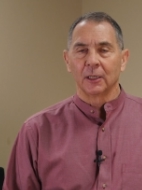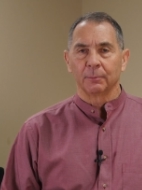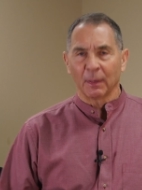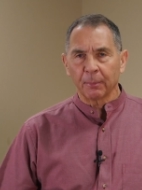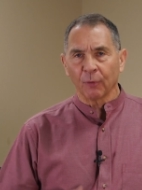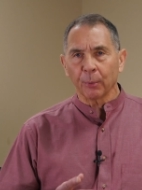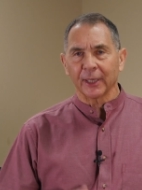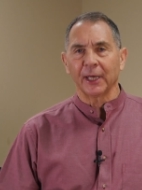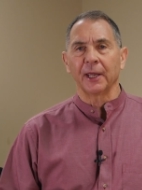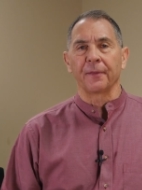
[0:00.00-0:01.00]
But before we
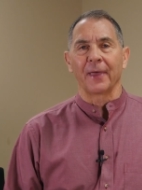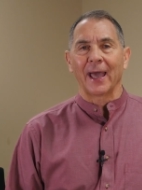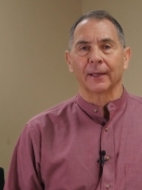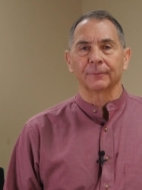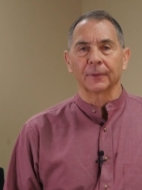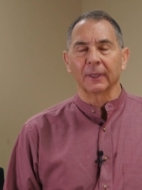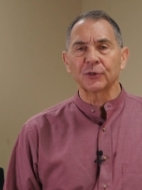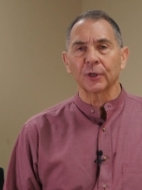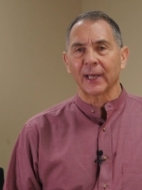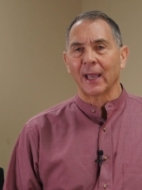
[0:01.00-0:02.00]
get into that,
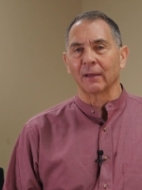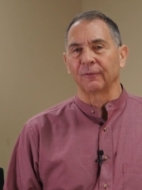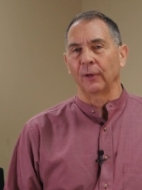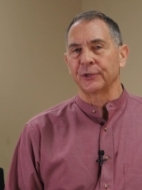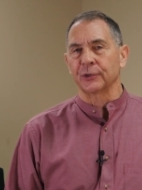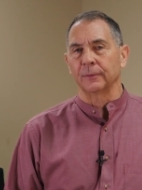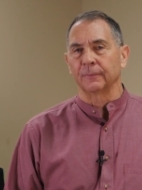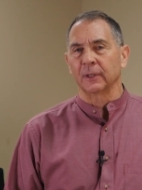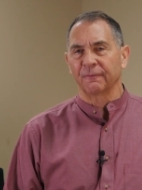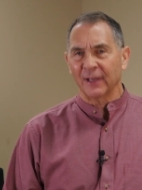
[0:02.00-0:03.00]
let's look at how
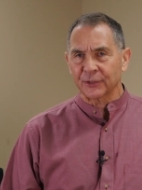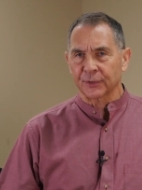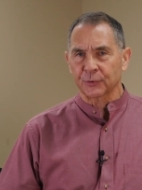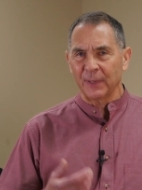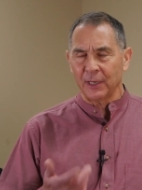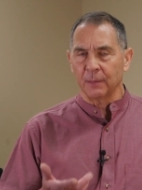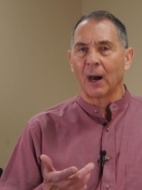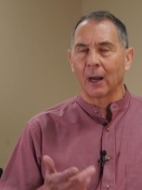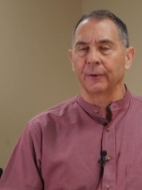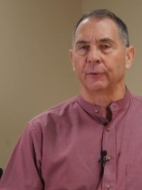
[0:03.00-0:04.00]
inflation affects the spending
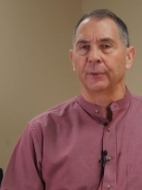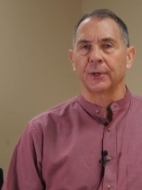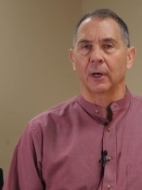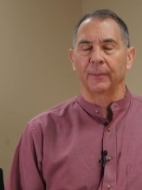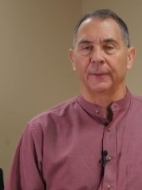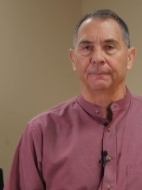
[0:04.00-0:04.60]
power in retirement.